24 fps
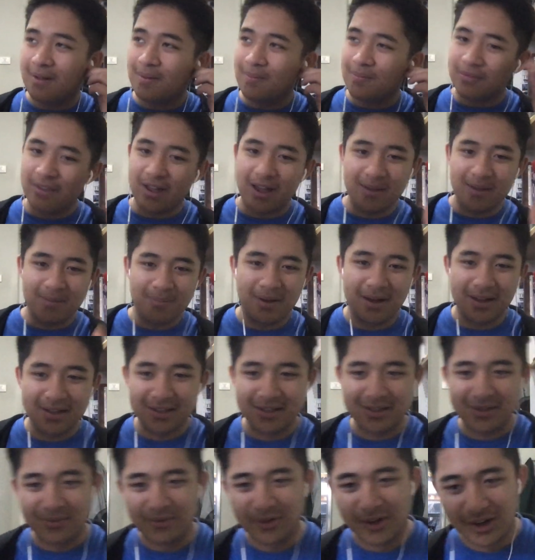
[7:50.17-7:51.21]
That part
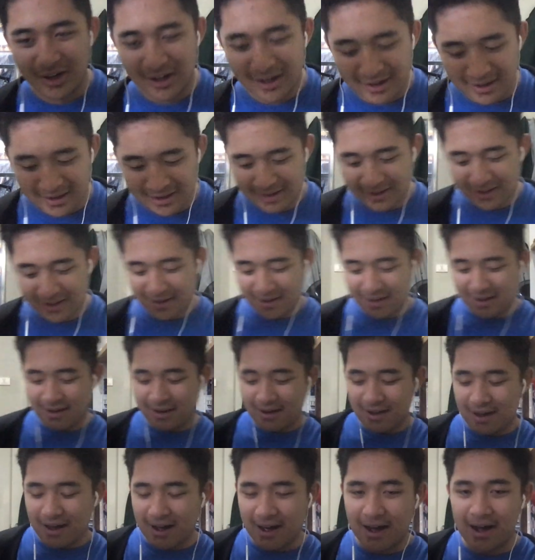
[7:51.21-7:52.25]
doesn't work.
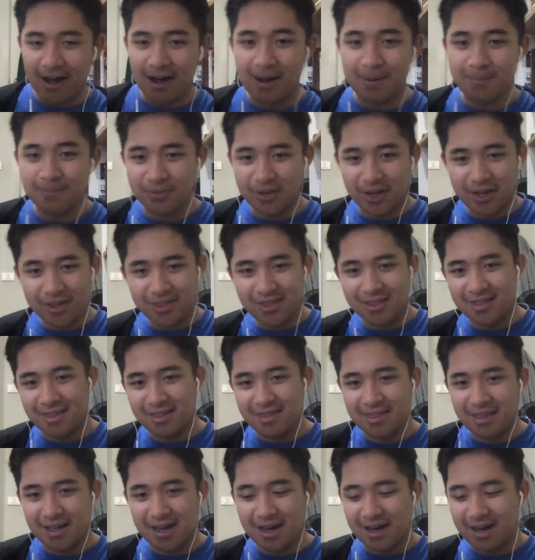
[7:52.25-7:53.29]
Um, other than
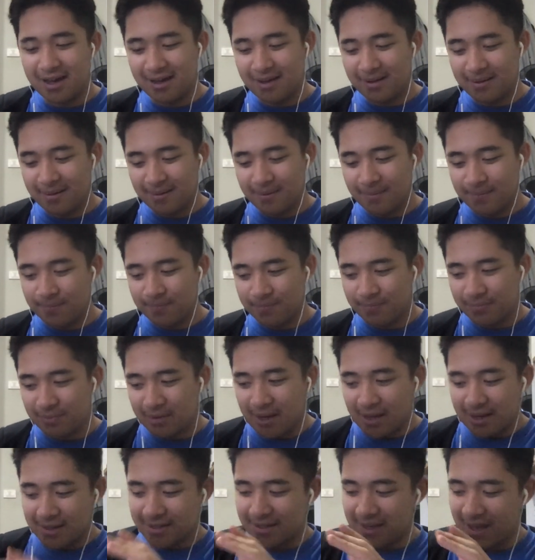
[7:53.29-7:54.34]
that,
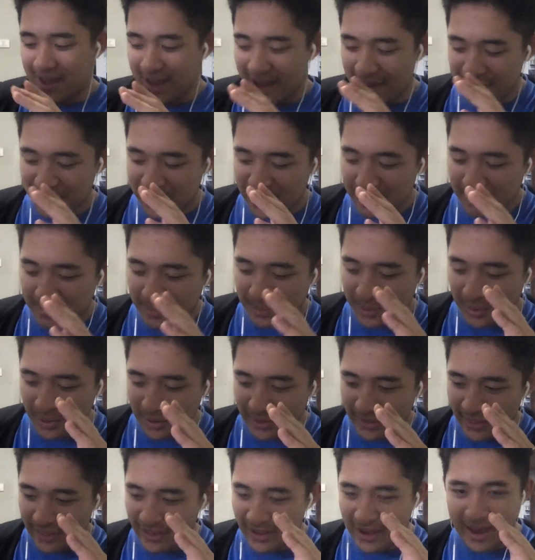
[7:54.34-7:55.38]
see, if you
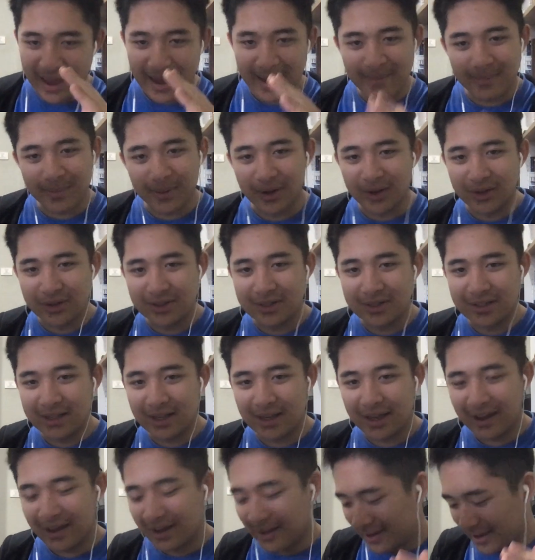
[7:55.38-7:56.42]
put the AirPods
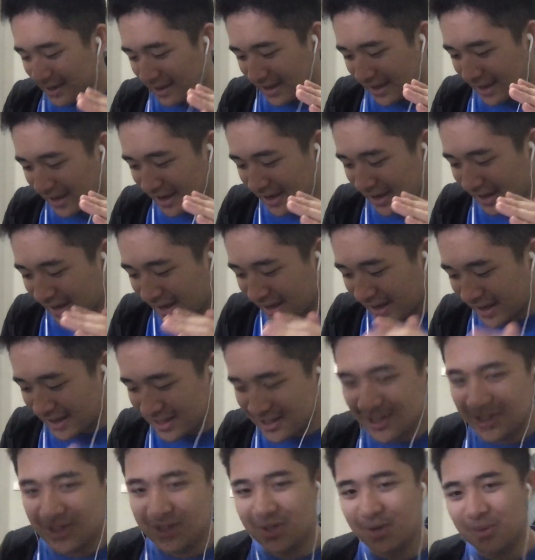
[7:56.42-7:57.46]

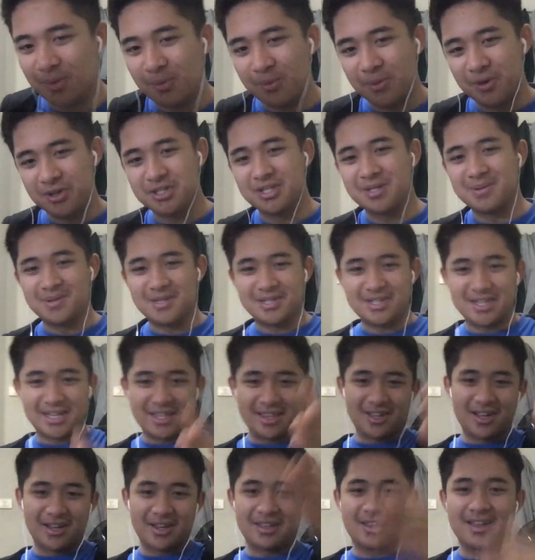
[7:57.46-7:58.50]
into a washing machine,
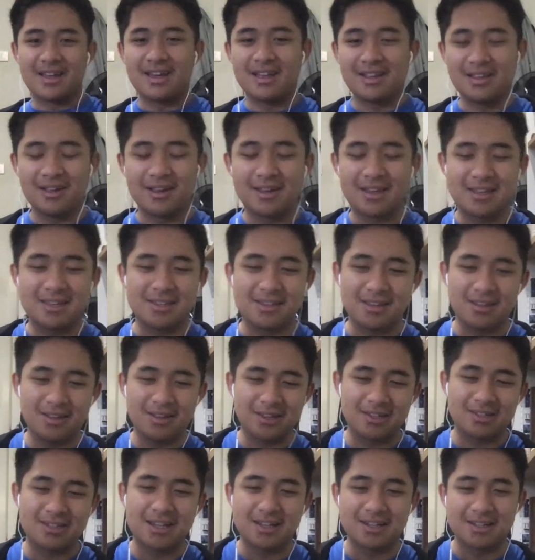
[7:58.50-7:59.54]
like like a, like
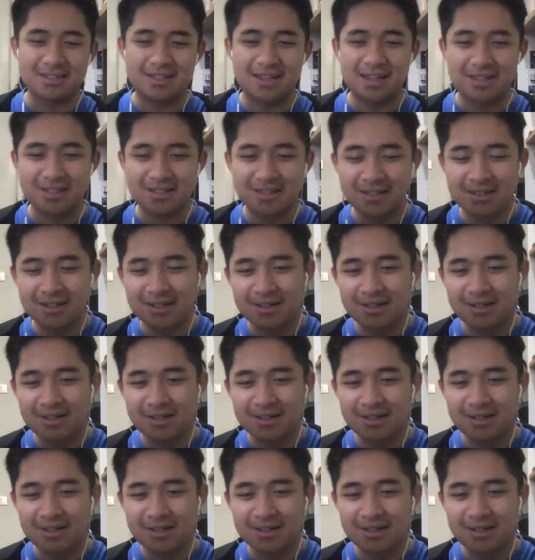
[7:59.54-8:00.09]
Tannis has,